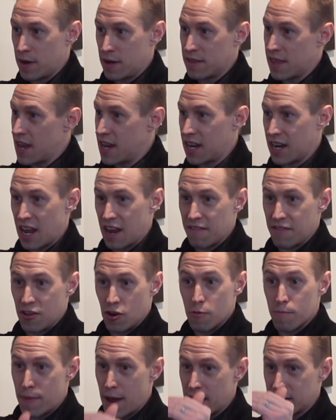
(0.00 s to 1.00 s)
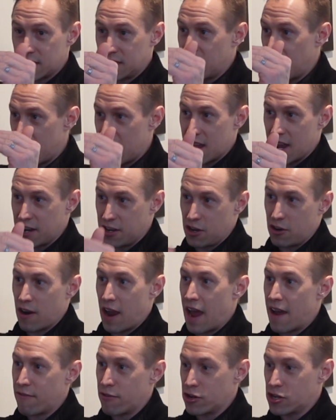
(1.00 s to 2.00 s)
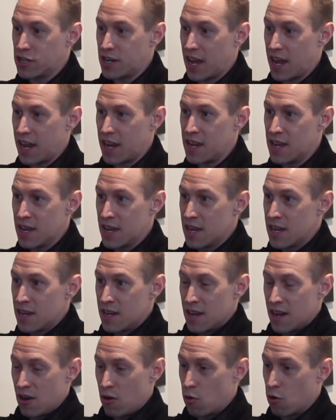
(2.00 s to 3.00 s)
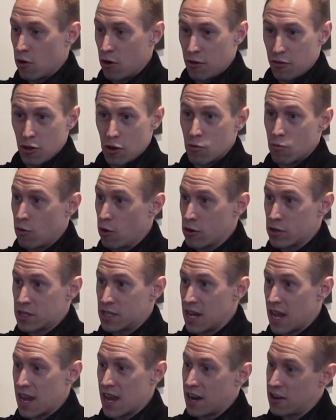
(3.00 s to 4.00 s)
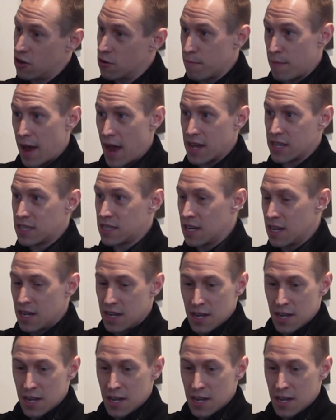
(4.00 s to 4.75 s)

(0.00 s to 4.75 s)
They can have their best day on your average day or their worst day on your best.